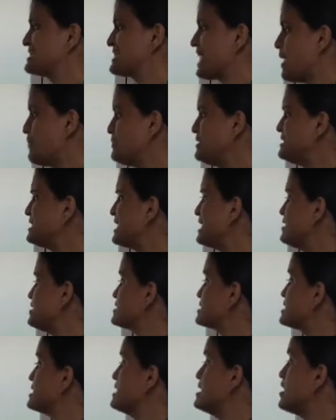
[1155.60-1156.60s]

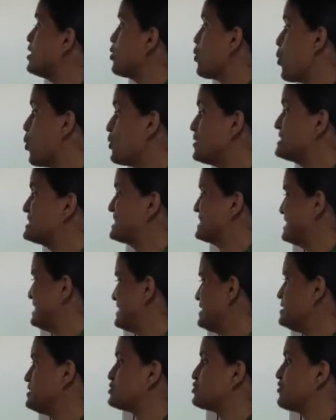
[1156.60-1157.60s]
Simultaneously, a whole
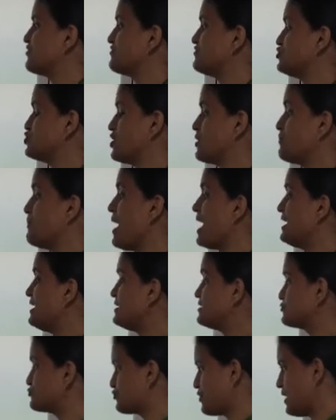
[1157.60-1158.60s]
series of
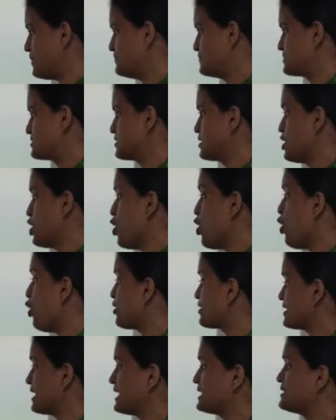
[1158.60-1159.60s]
Germanic tribes,
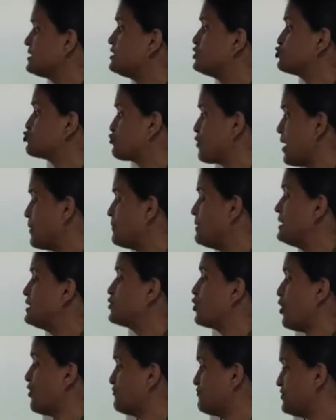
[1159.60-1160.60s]
or rather
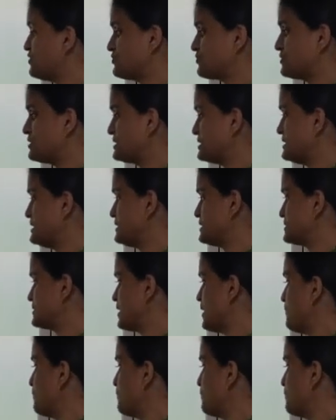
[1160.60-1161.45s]
tribal confederacies,